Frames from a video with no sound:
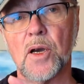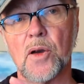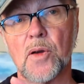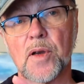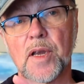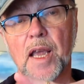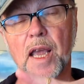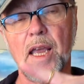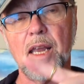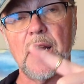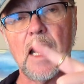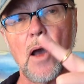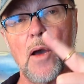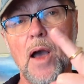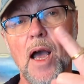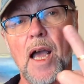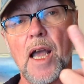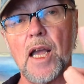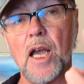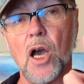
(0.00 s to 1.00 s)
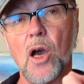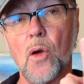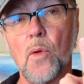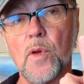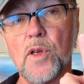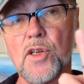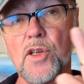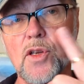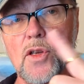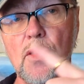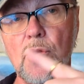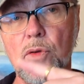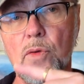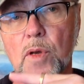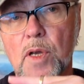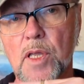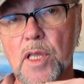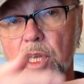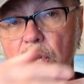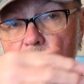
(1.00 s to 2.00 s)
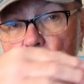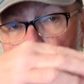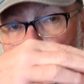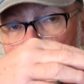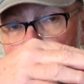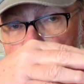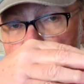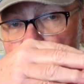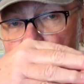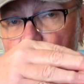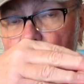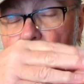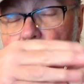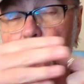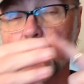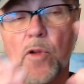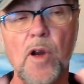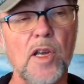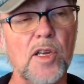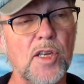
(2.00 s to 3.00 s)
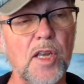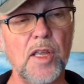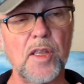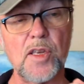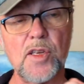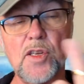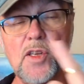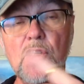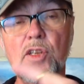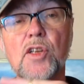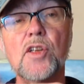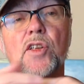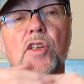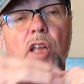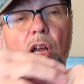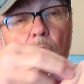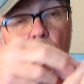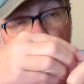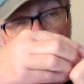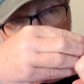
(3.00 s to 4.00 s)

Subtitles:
Okay, now I always do at least one time where I say, this is just done